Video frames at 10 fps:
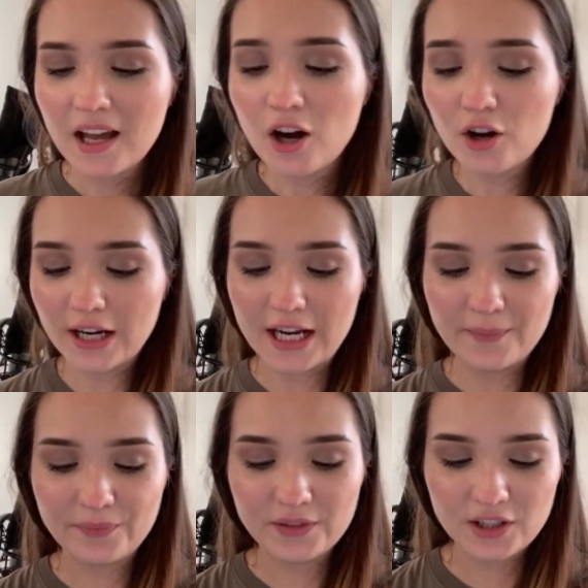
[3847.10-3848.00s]
Okay.
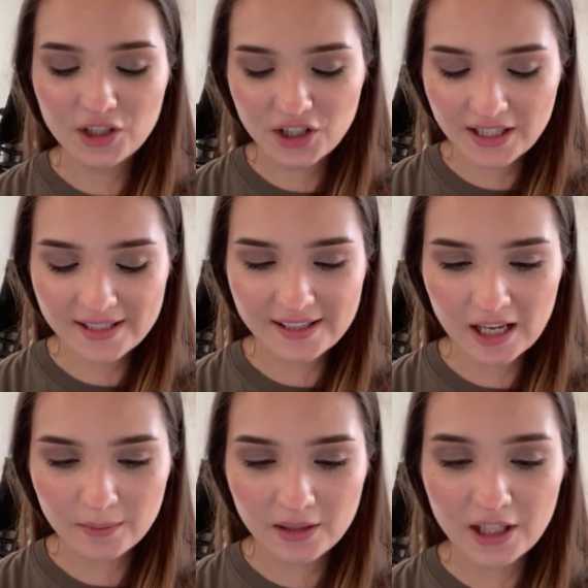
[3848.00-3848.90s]
She
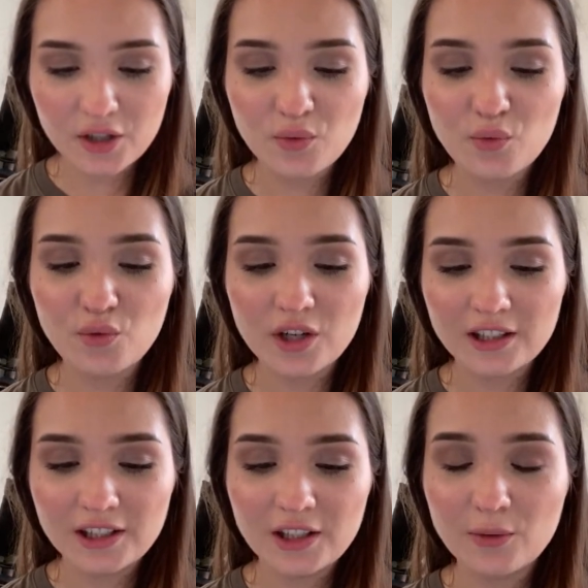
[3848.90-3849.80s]
sent me like
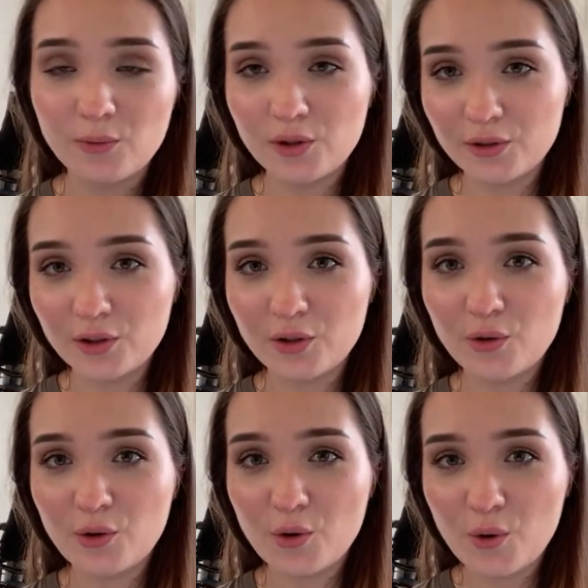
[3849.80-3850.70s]
really
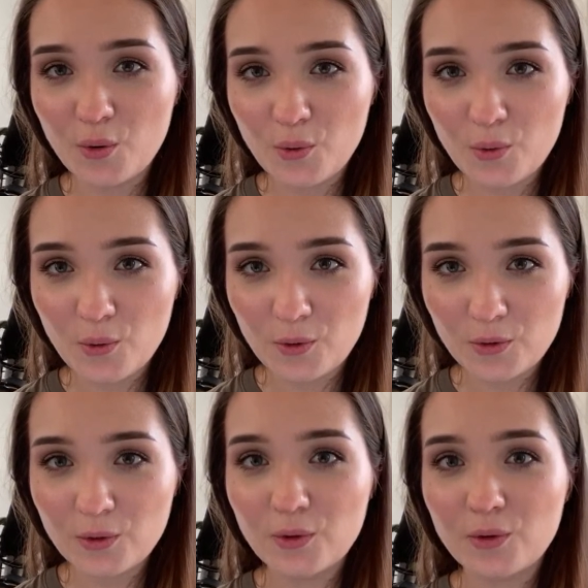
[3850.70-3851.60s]
cool
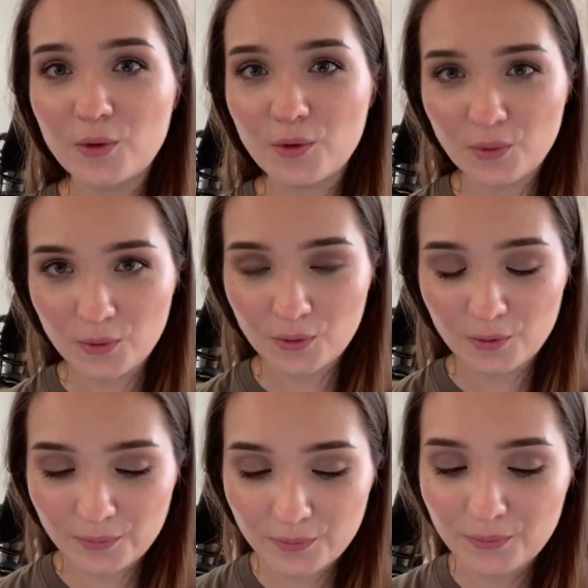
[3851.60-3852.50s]

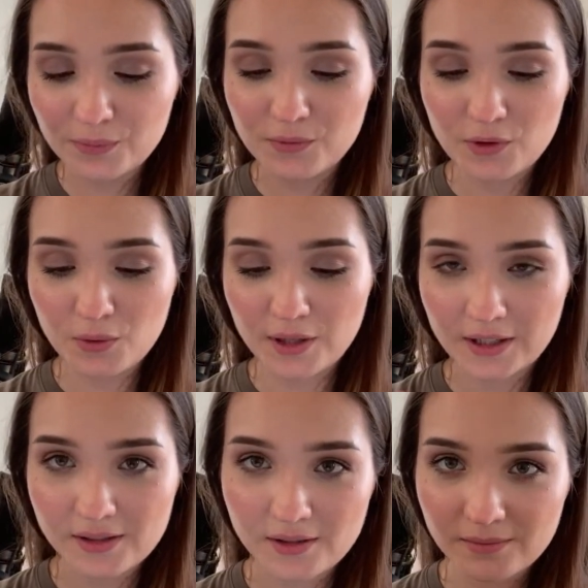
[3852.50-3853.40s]

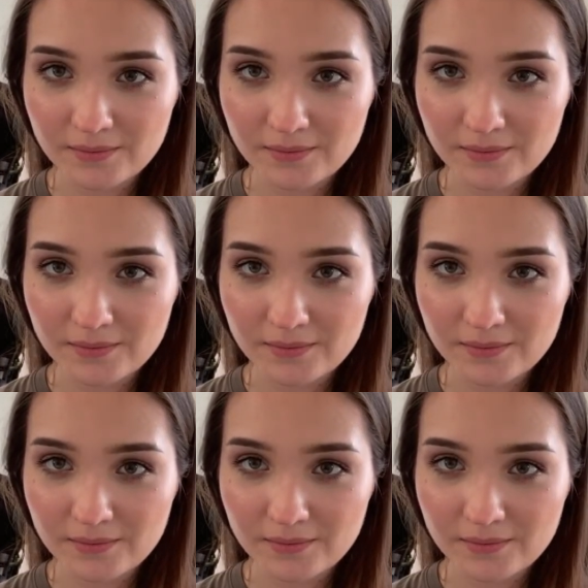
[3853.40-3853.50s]
drawings.